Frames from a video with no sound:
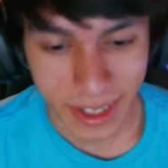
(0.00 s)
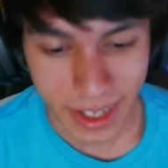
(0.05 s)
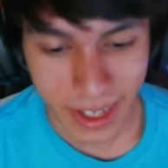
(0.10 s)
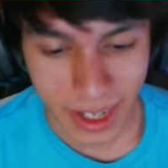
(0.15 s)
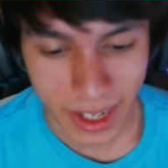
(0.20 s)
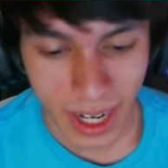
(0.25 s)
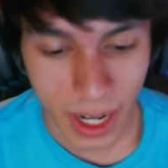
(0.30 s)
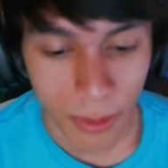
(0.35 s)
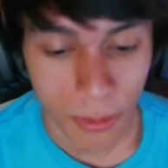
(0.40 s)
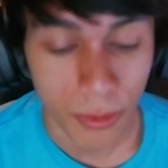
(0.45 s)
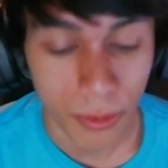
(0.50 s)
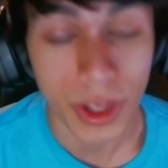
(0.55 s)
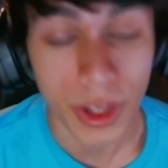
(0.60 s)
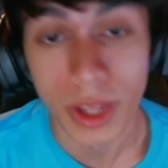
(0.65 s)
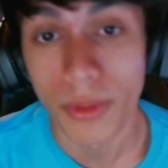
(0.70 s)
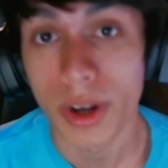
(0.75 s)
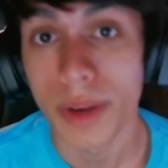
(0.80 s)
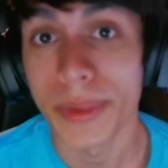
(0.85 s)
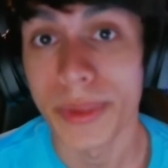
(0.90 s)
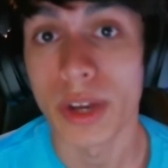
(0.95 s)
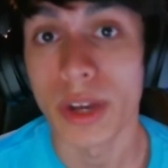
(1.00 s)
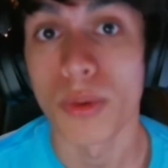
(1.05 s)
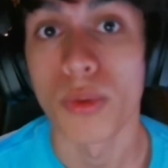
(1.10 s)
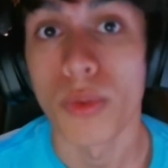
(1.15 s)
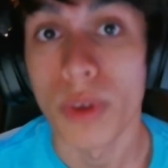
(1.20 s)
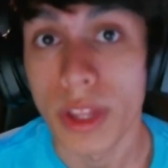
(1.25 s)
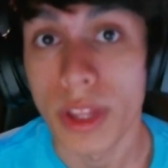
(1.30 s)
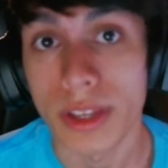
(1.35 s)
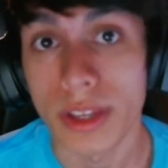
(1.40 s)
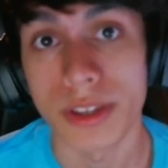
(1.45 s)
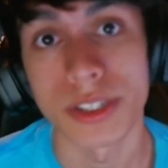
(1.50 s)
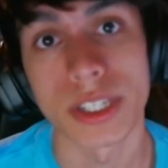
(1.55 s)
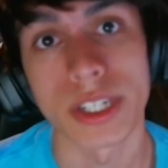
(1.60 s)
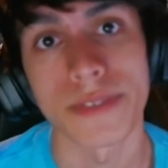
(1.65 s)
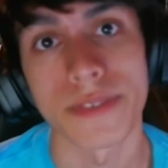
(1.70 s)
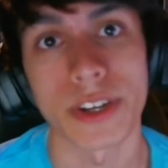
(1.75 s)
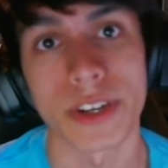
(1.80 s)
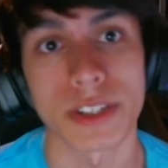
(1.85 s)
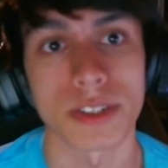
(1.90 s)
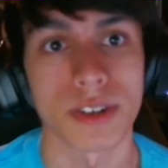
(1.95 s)
and I really want to be a really good
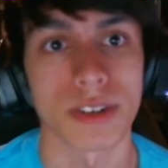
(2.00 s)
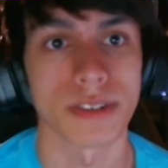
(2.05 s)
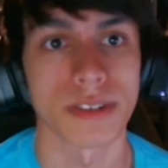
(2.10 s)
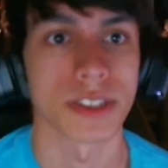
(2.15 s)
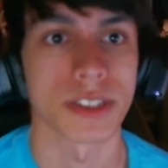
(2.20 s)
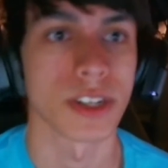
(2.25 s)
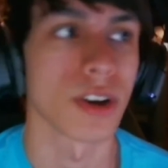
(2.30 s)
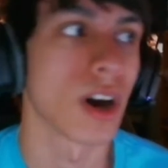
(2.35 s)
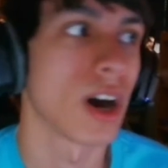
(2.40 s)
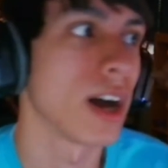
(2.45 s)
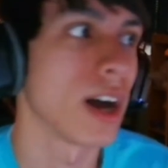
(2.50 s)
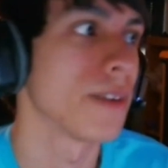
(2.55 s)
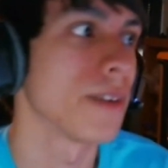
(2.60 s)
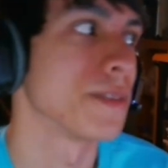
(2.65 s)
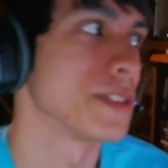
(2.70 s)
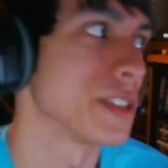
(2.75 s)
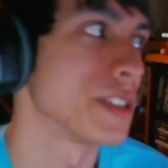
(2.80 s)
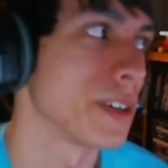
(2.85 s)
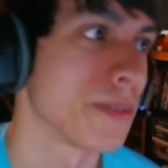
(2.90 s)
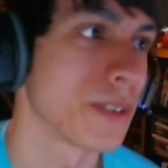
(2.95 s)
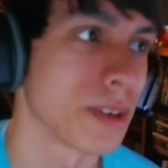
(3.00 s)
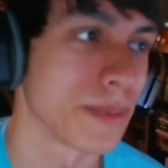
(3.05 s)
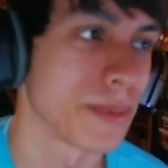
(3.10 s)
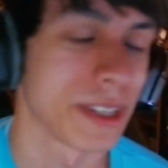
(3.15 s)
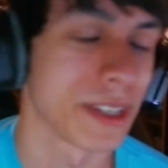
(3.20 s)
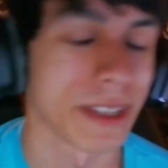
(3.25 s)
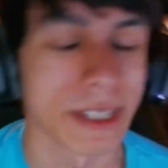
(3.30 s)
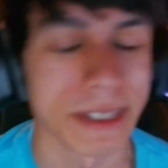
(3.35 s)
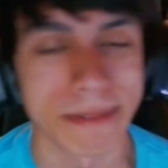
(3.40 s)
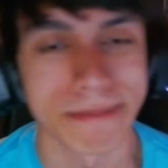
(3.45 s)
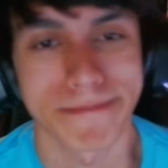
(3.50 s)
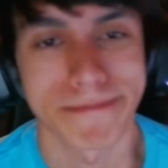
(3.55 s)
GFX artist. You know, I want to be like